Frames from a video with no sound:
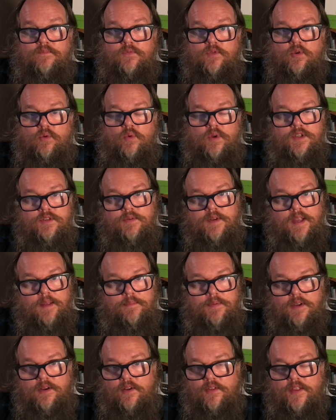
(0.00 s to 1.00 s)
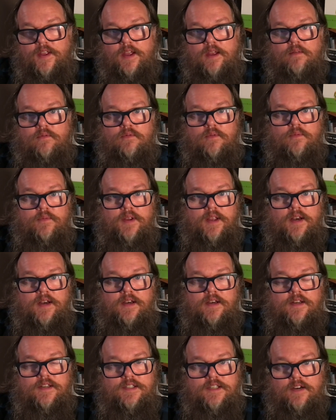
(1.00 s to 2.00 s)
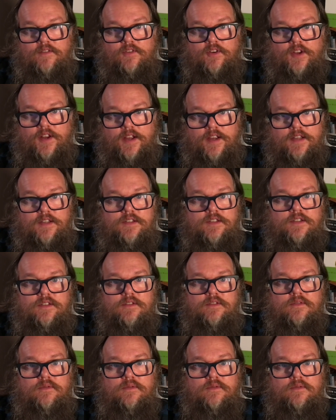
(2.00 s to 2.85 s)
Once we get beyond that, when we get into several nights